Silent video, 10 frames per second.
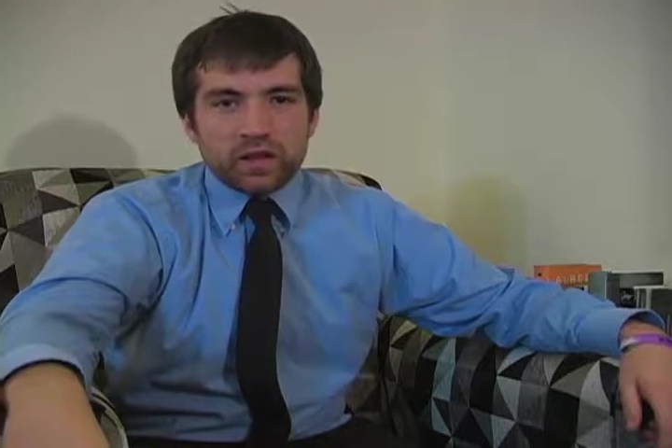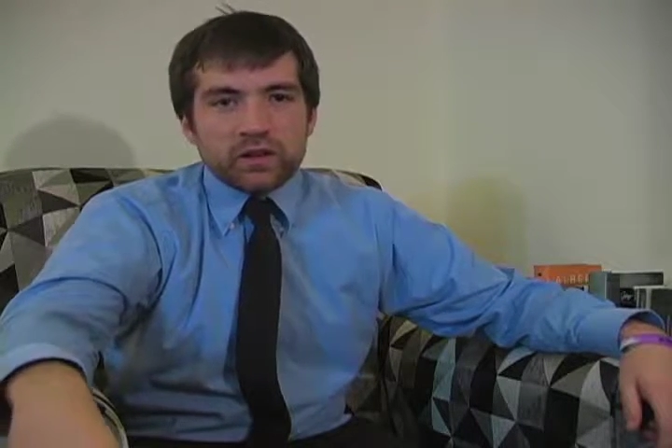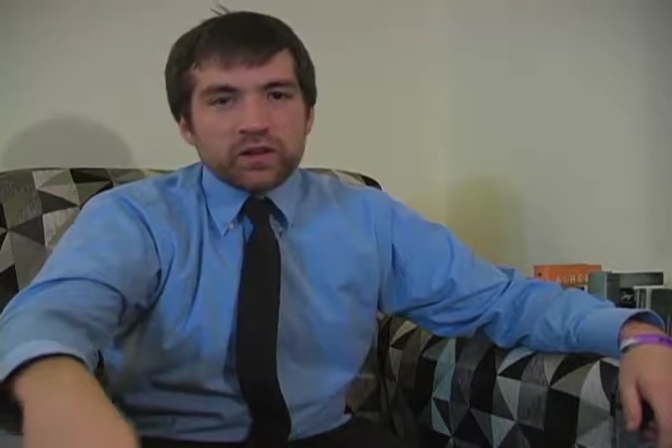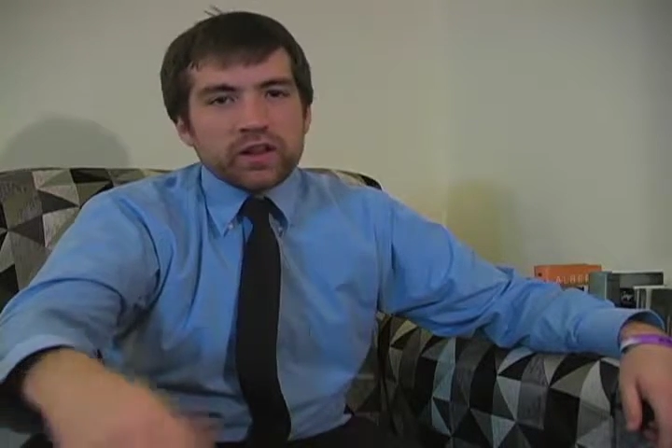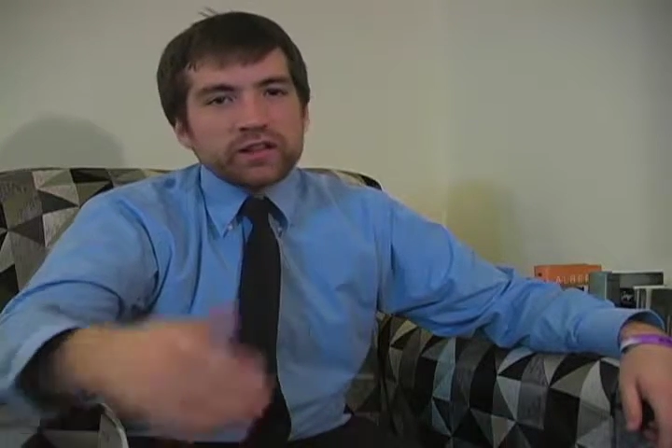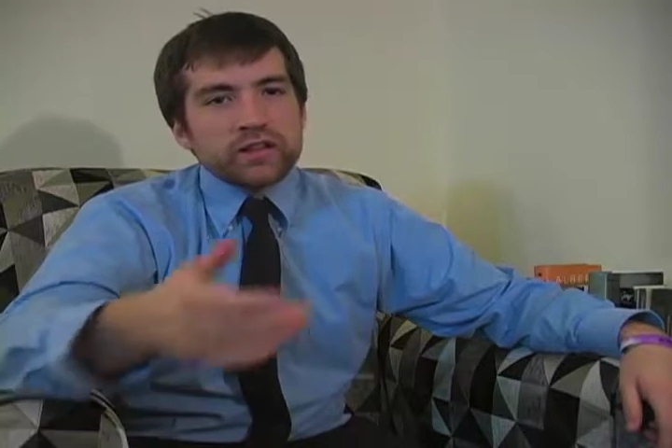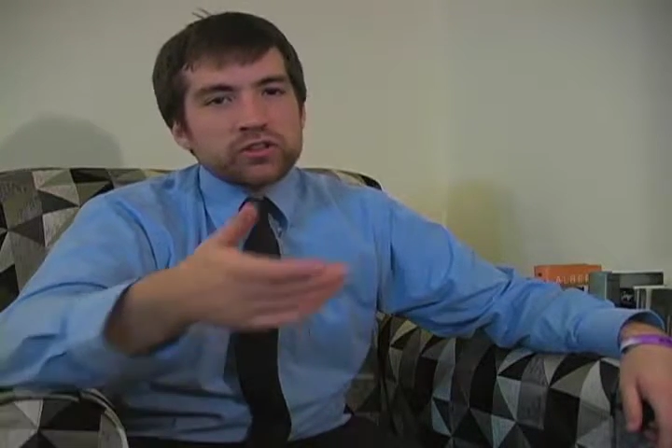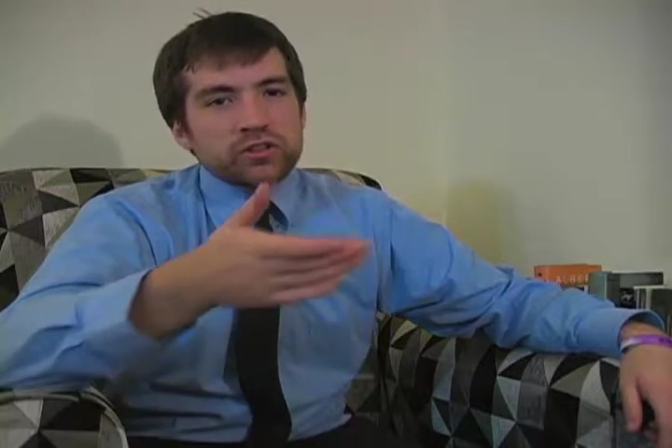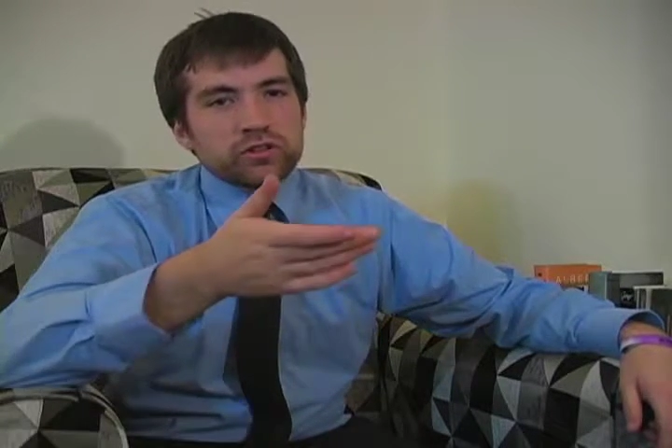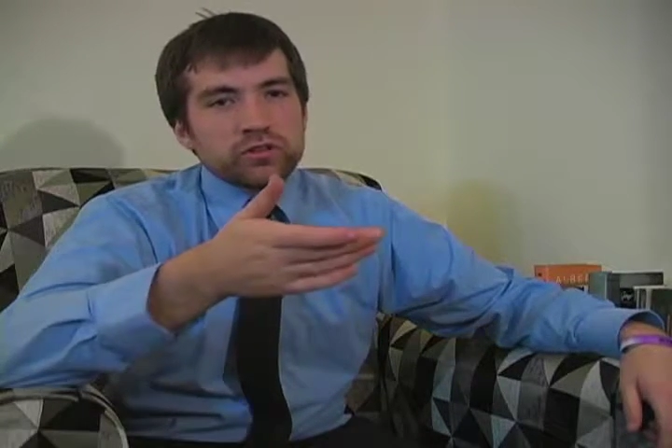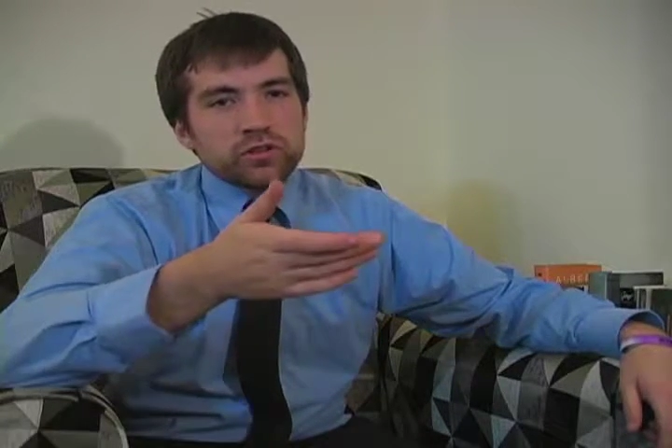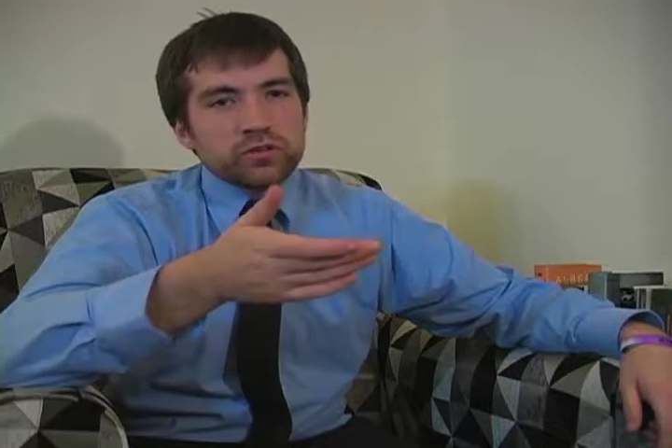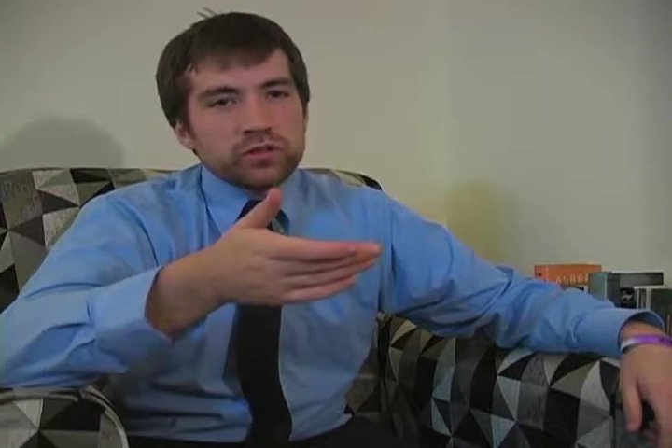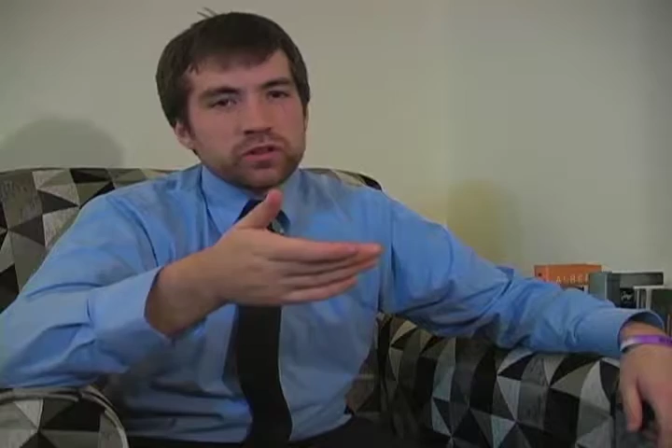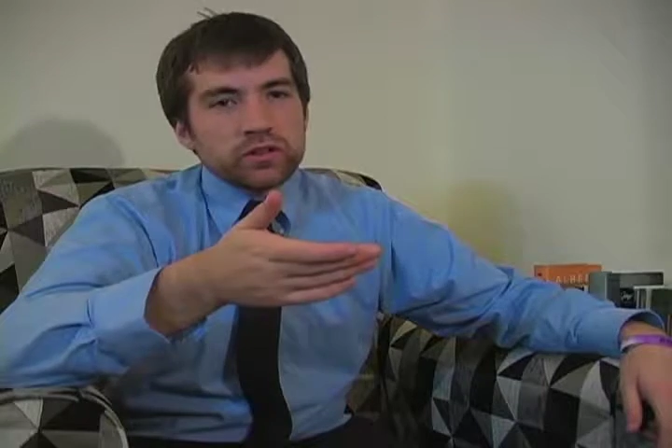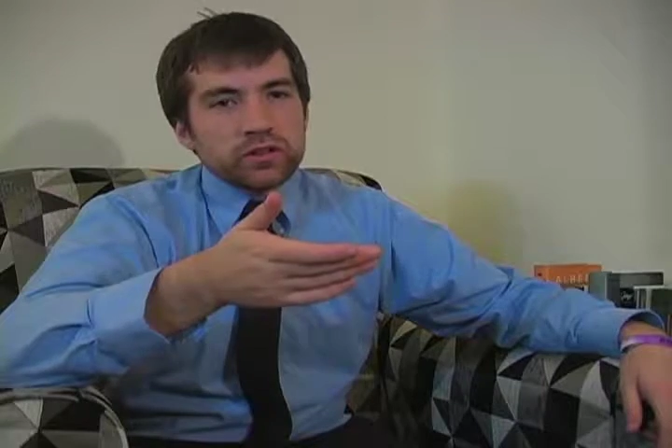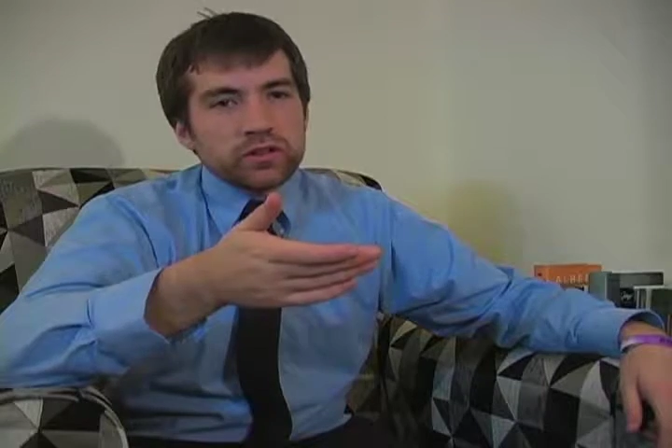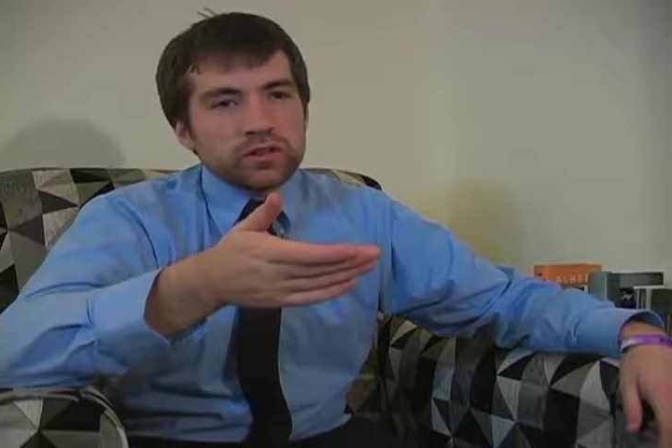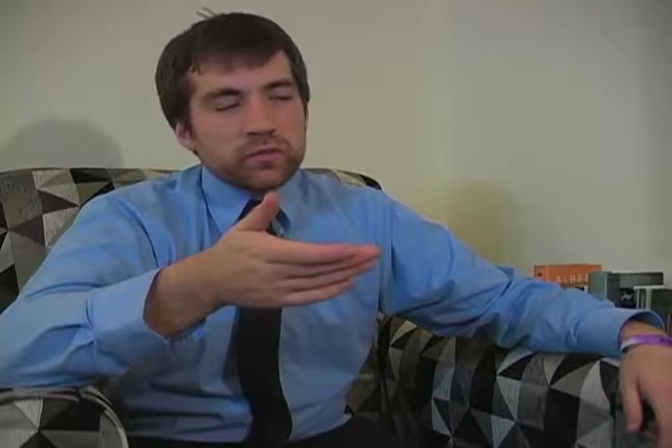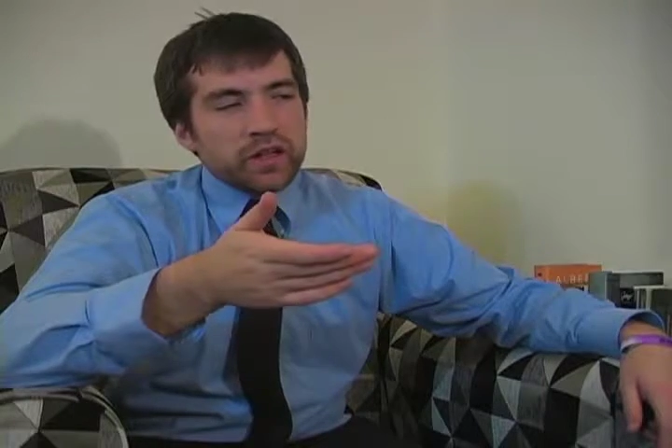Now I'd like to introduce you
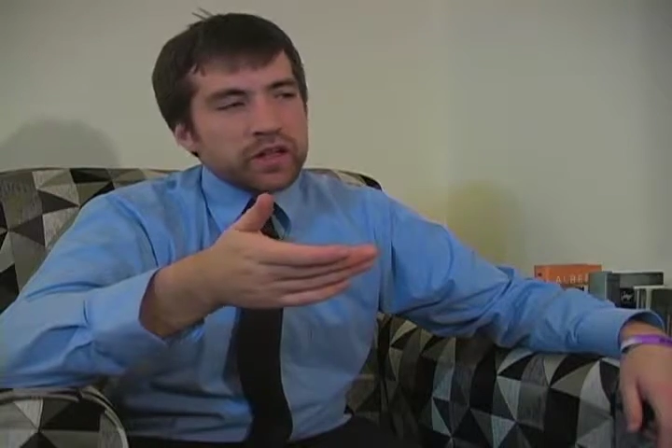to my